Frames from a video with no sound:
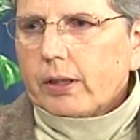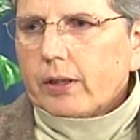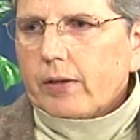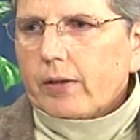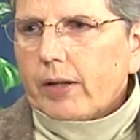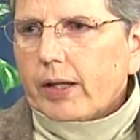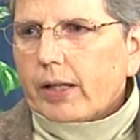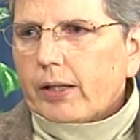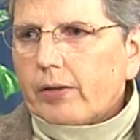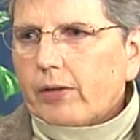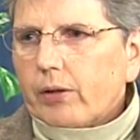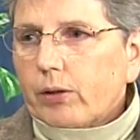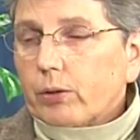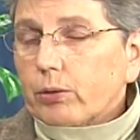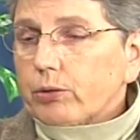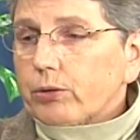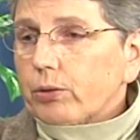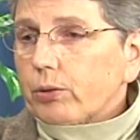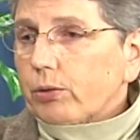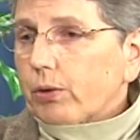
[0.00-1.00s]
than
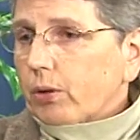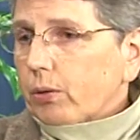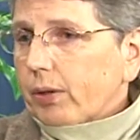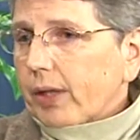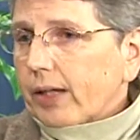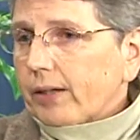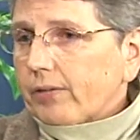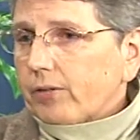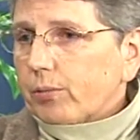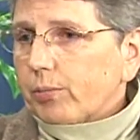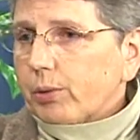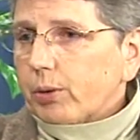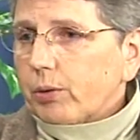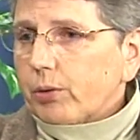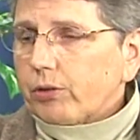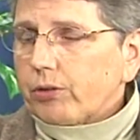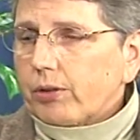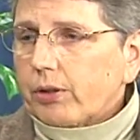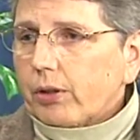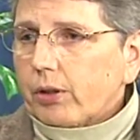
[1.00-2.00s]
those who don't have
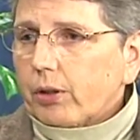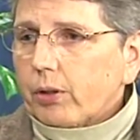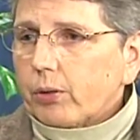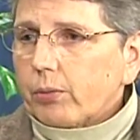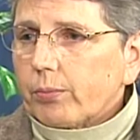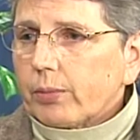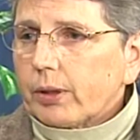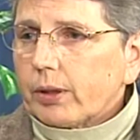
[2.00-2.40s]
computers in the home.